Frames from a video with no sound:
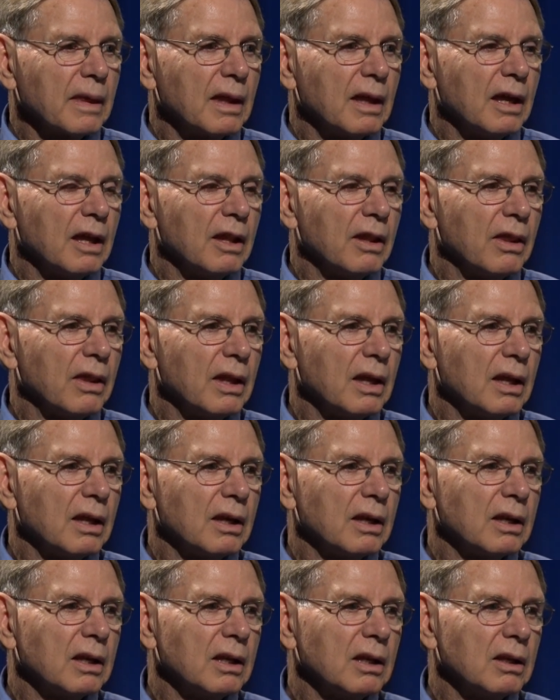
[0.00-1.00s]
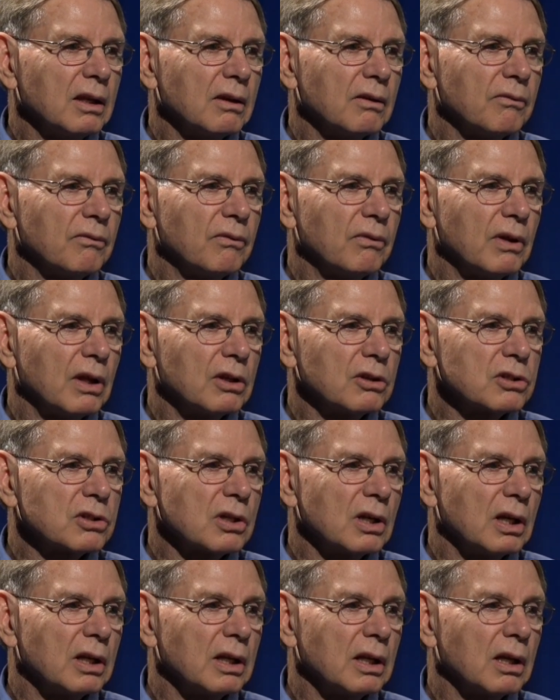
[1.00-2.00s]
and then he
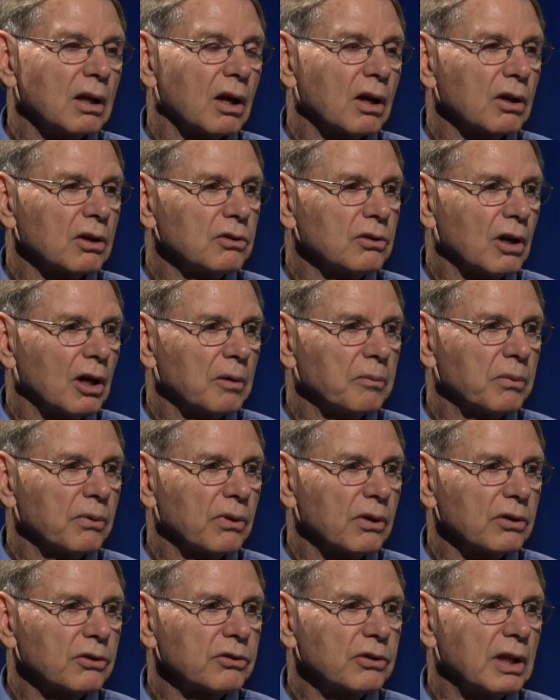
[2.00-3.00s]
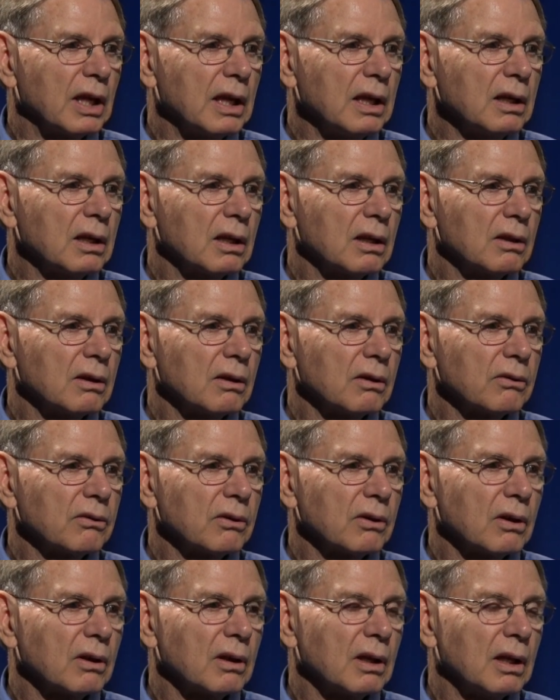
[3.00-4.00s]
eventually got a job with the state
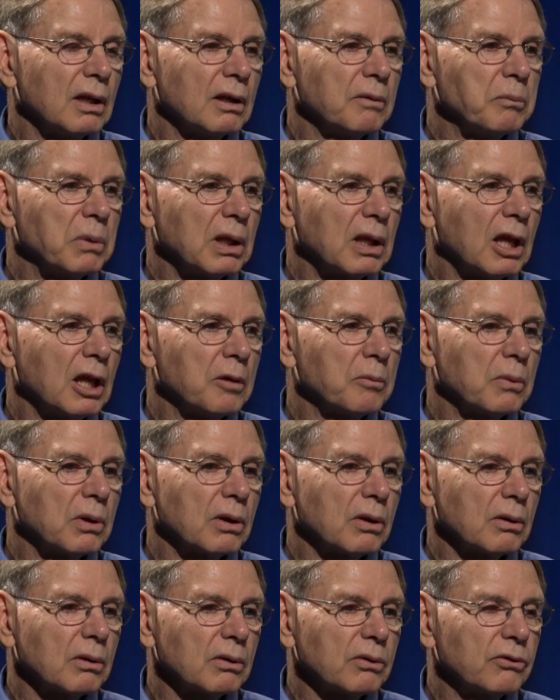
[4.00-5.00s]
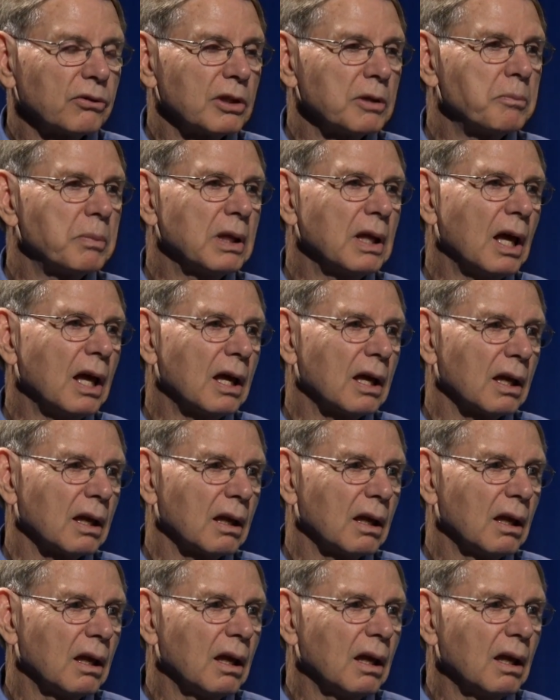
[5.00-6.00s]
and became a CPA,
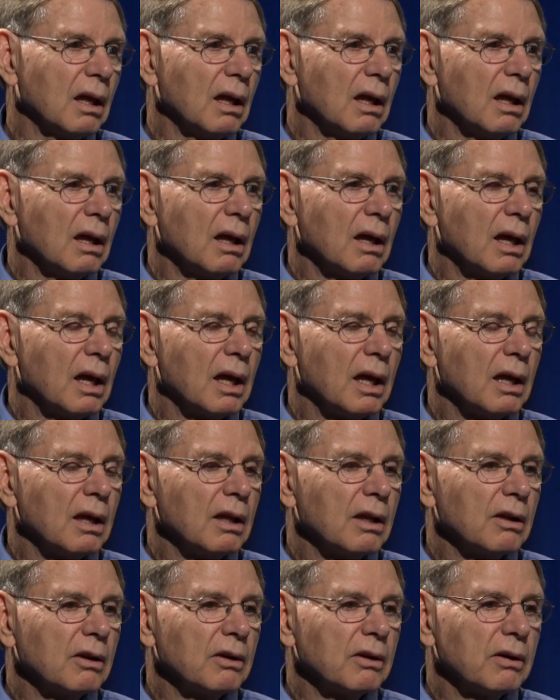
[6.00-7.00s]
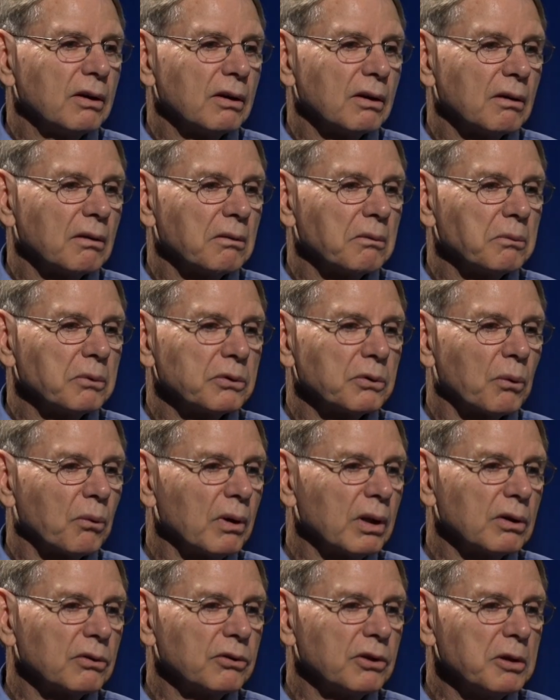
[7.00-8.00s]
and was
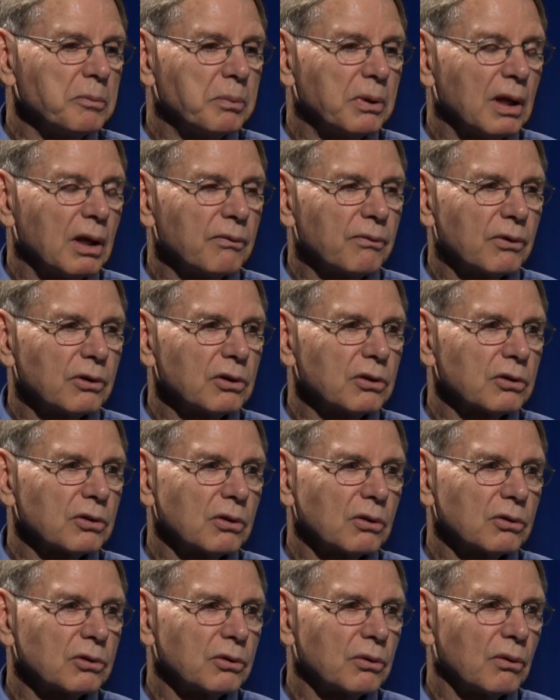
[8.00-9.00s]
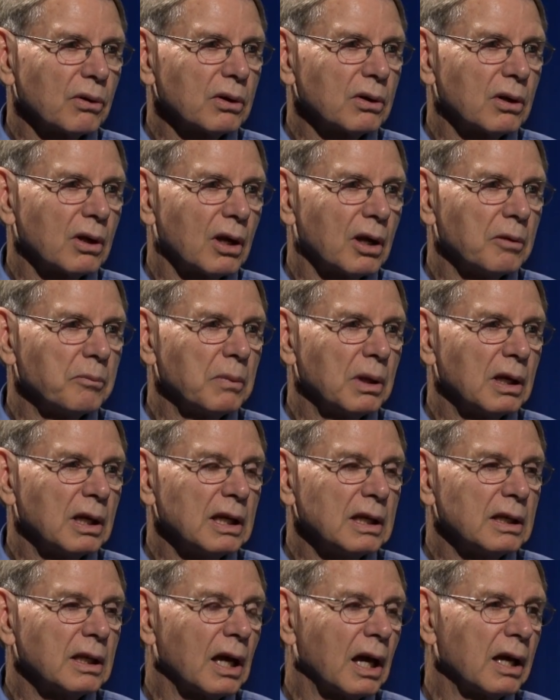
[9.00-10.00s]
only a CPA for just a little short time, and
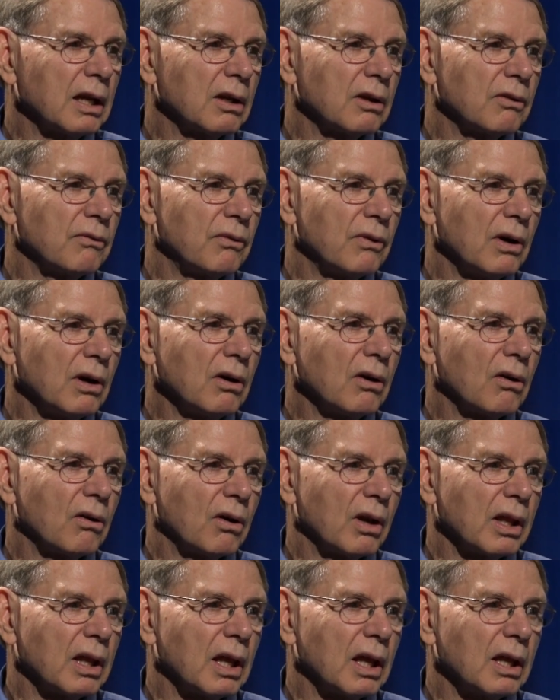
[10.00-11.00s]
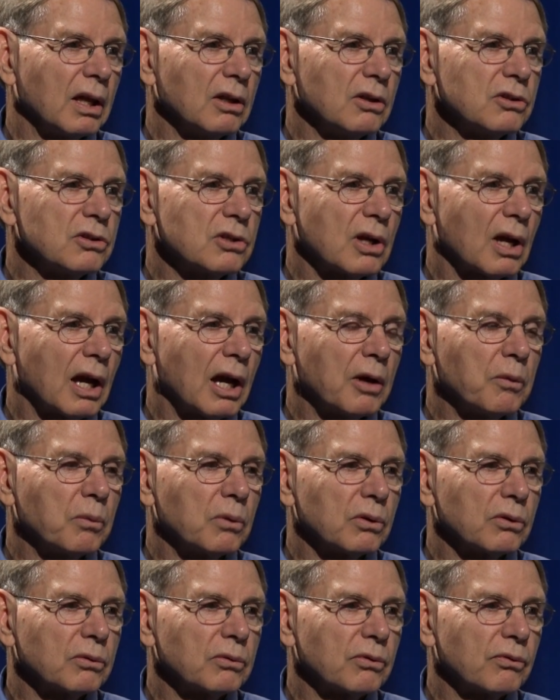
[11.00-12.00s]
he died at a very early age. I
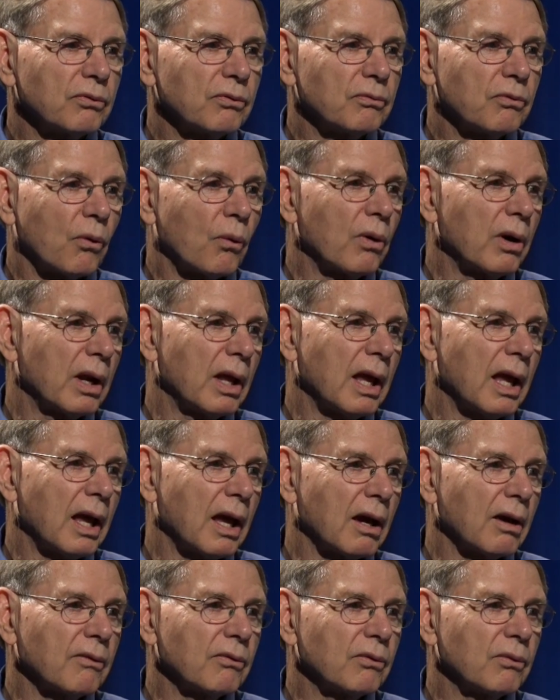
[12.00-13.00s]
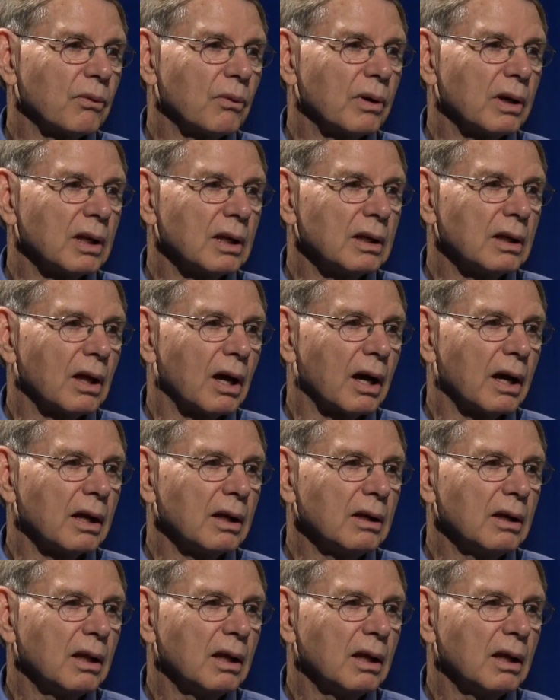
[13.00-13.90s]
was 4 and a half when he died.